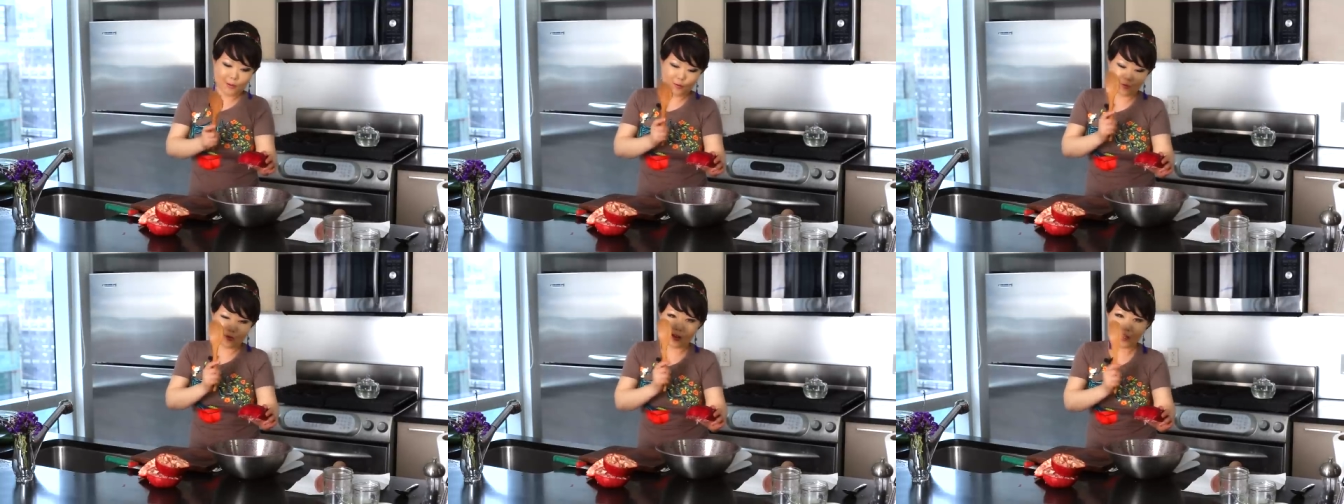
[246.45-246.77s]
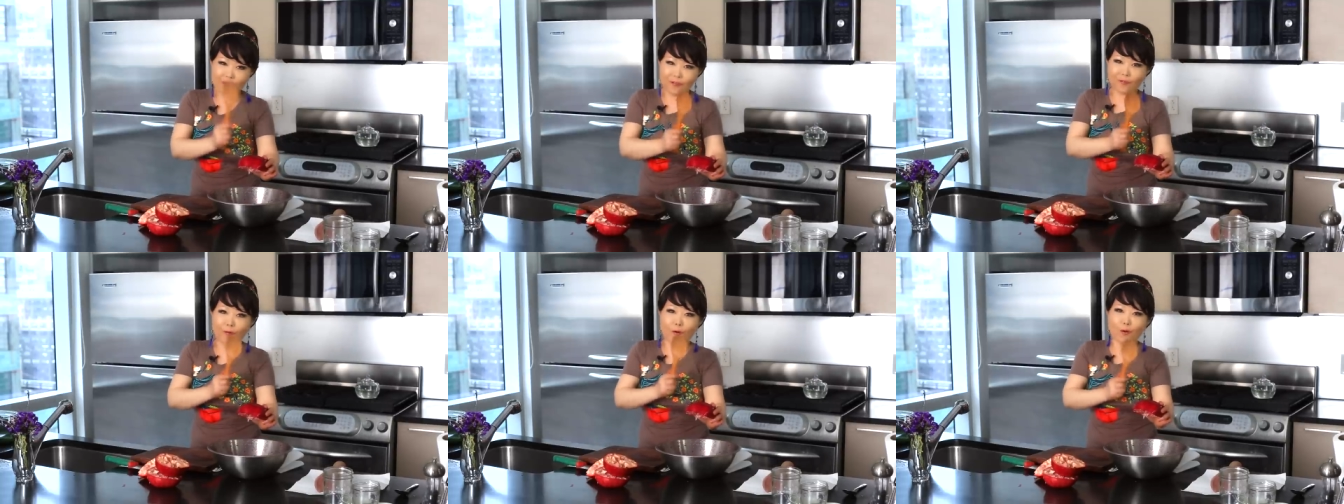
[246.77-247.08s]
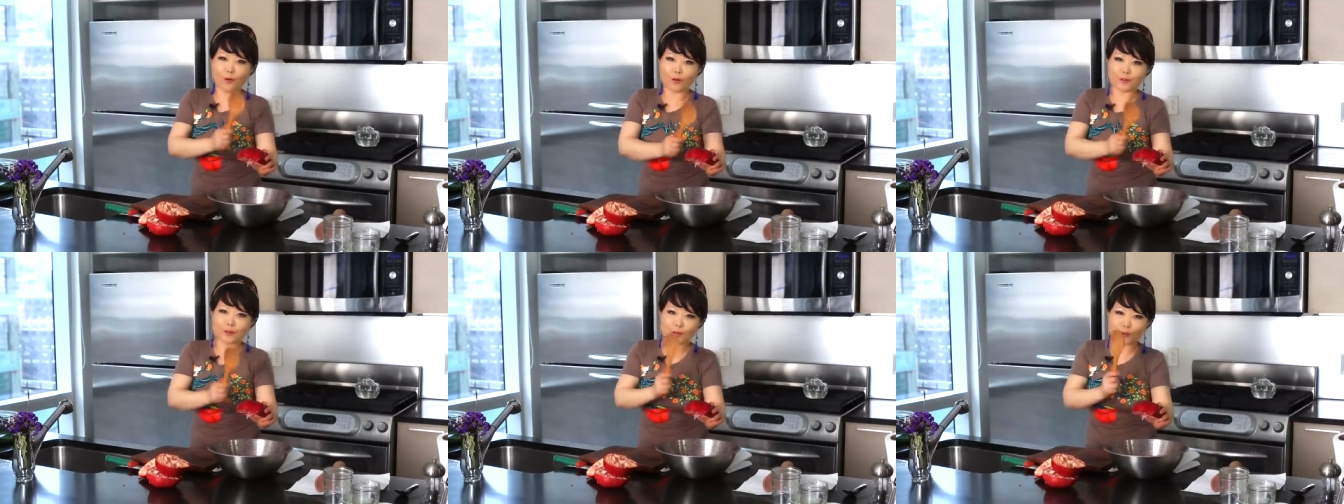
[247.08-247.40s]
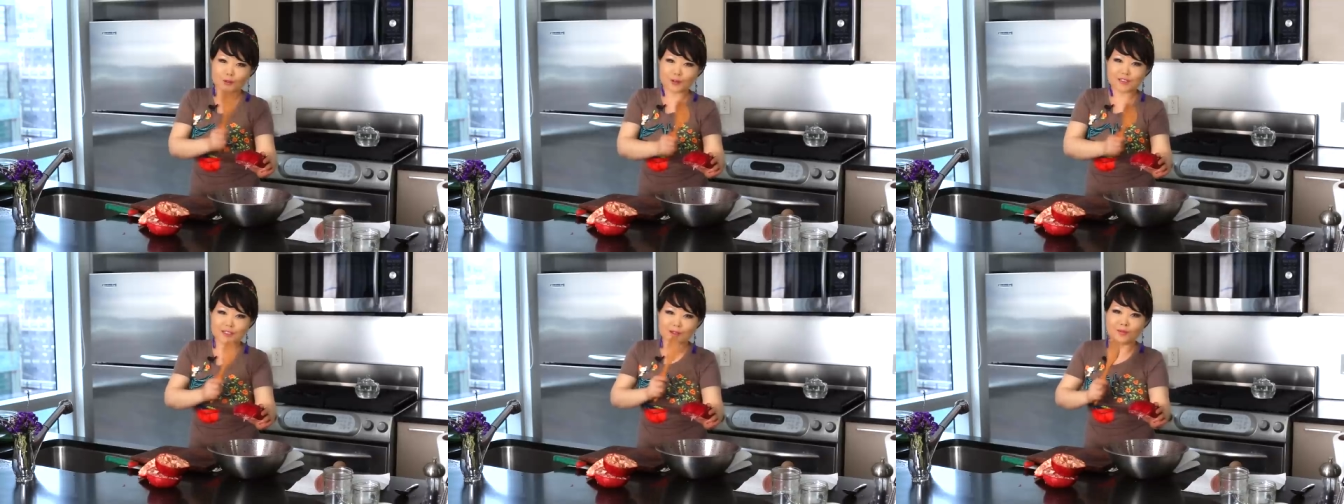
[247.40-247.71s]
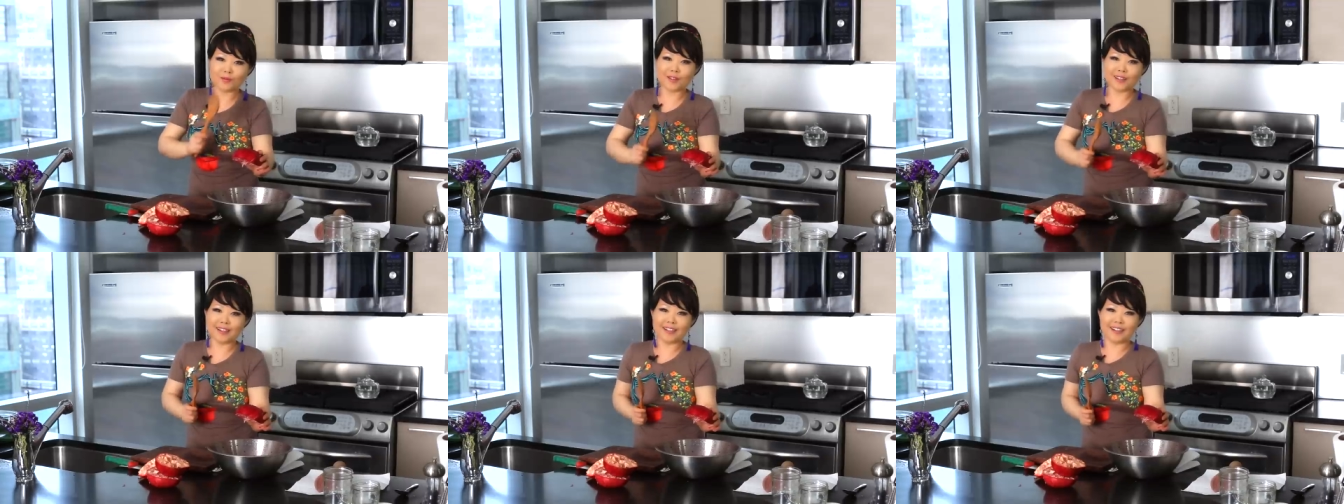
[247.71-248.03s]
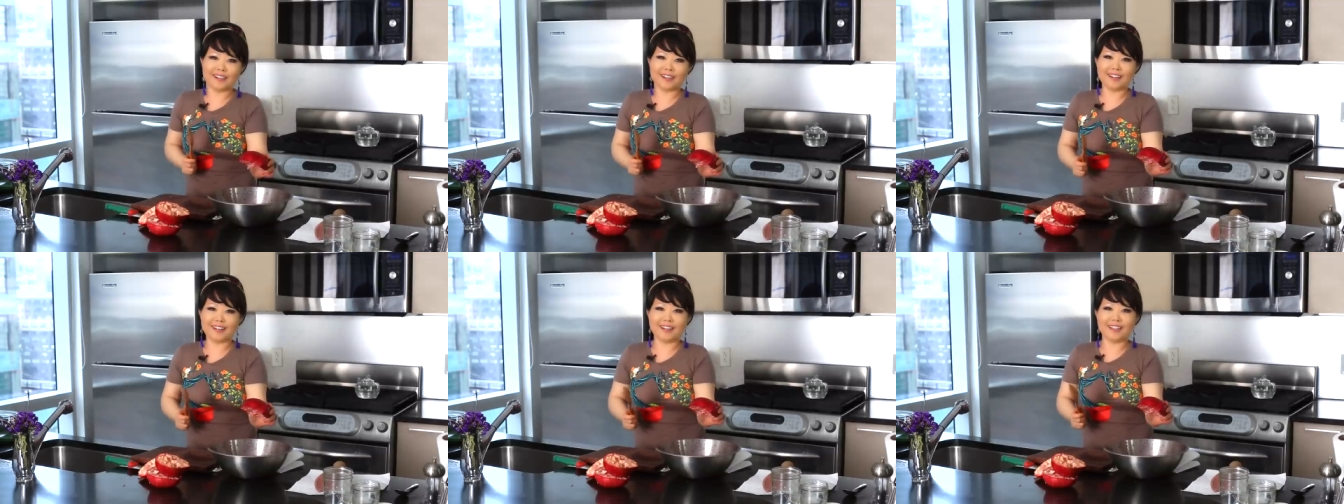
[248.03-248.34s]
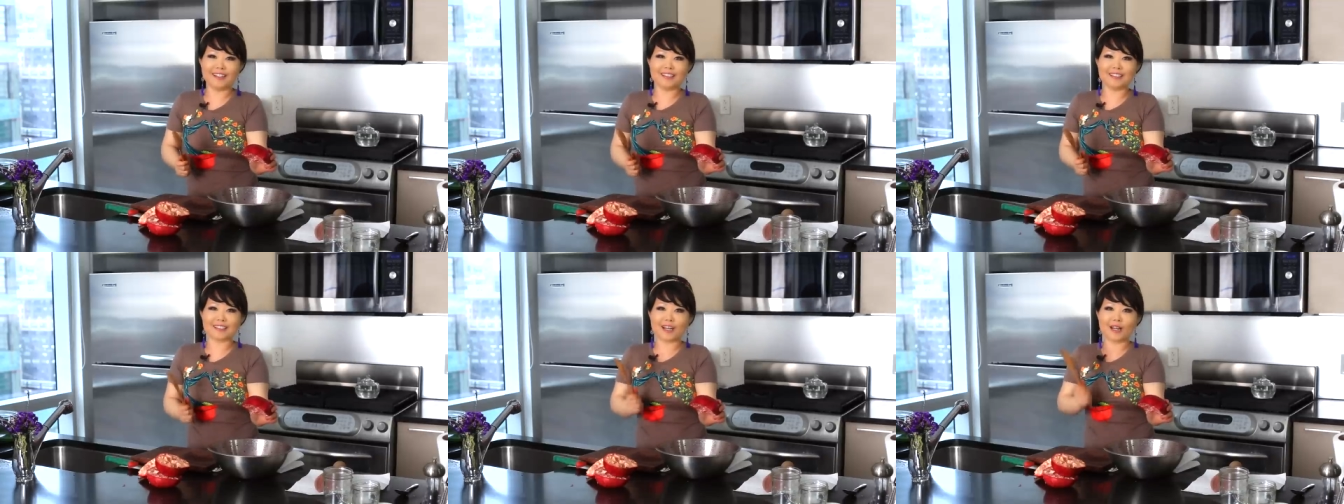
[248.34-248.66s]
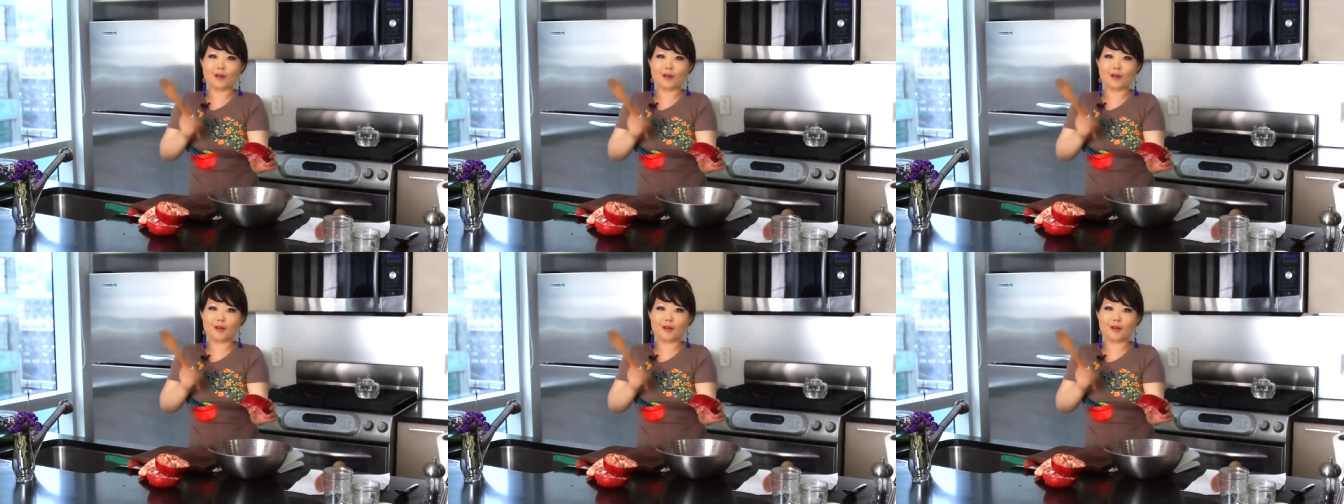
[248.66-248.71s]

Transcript: really focused on something, and then his